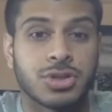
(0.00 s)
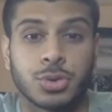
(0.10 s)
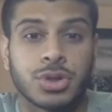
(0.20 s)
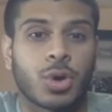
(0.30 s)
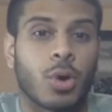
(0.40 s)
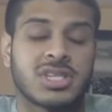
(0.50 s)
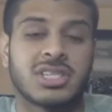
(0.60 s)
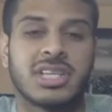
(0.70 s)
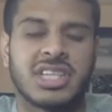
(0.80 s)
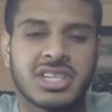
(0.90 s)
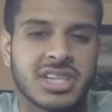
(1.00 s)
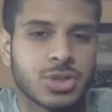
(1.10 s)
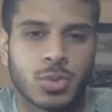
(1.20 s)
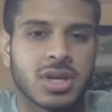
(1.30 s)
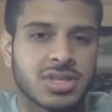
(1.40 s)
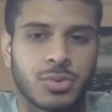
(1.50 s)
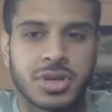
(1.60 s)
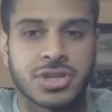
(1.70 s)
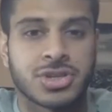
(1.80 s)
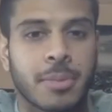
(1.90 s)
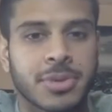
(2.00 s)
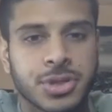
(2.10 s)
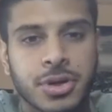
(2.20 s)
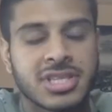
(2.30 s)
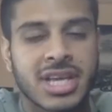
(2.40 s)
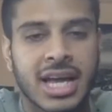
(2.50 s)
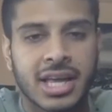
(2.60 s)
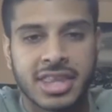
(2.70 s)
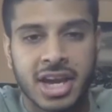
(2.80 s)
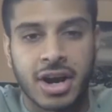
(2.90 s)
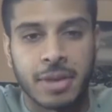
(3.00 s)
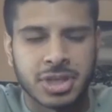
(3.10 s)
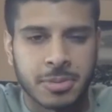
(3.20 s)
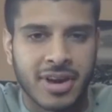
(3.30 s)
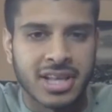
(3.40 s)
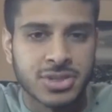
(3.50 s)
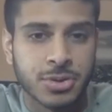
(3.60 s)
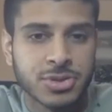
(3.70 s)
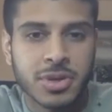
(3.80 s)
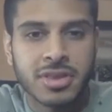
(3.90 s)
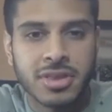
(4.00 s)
through the courses they teach, as well as the research opportunities that they're able to provide students with?